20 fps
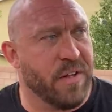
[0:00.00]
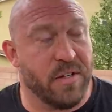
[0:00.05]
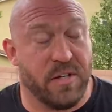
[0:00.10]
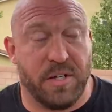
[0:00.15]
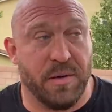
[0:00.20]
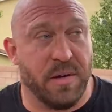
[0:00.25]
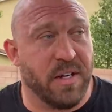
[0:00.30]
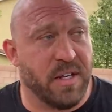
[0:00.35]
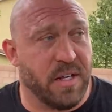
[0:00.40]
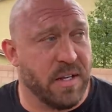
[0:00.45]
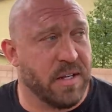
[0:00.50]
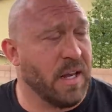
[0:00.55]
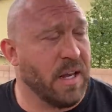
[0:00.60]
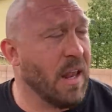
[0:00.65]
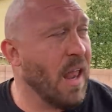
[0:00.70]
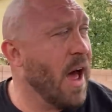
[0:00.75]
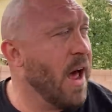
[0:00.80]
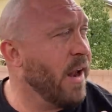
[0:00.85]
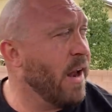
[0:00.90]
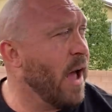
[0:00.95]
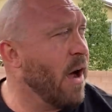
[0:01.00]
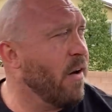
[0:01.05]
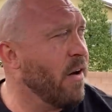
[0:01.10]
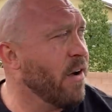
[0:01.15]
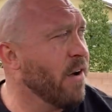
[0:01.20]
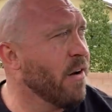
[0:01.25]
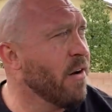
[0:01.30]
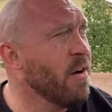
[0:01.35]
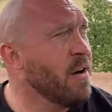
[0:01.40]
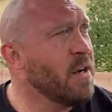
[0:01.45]
it's a lot out
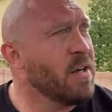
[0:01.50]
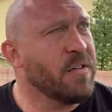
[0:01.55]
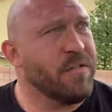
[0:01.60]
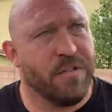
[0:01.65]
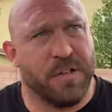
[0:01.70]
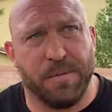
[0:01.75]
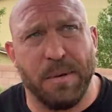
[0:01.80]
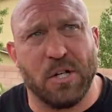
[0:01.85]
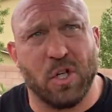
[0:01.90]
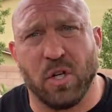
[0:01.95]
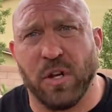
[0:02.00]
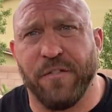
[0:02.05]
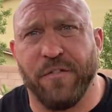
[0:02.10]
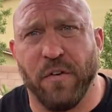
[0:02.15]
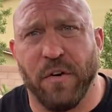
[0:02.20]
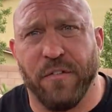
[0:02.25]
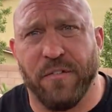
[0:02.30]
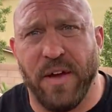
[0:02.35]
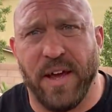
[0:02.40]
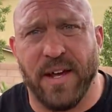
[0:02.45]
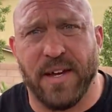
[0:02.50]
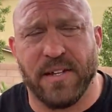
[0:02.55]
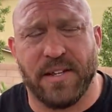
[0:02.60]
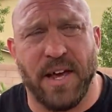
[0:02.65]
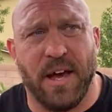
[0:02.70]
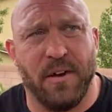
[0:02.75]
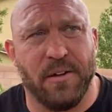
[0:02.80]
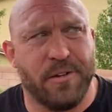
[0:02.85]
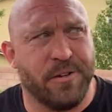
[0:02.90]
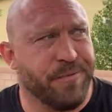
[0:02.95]
here, especially for a Vegas
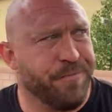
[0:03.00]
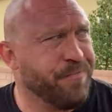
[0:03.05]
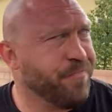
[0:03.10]
house.